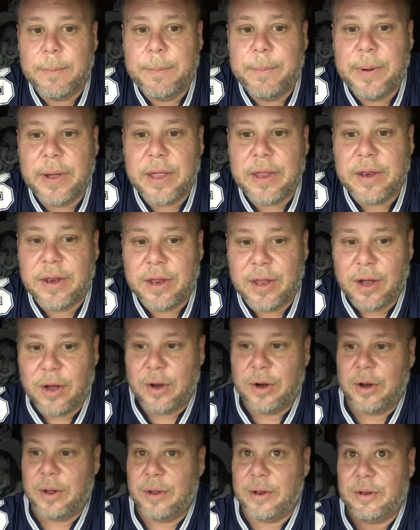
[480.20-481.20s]
But
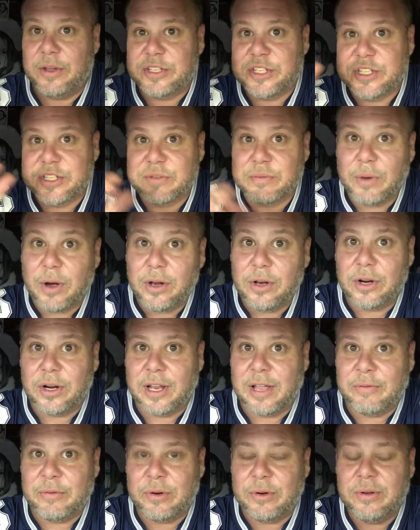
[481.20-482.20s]
on a smaller
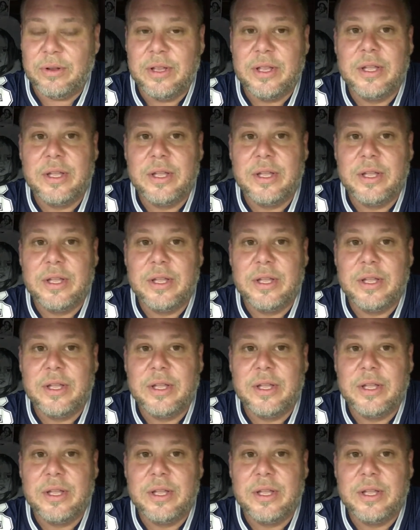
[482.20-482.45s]
level,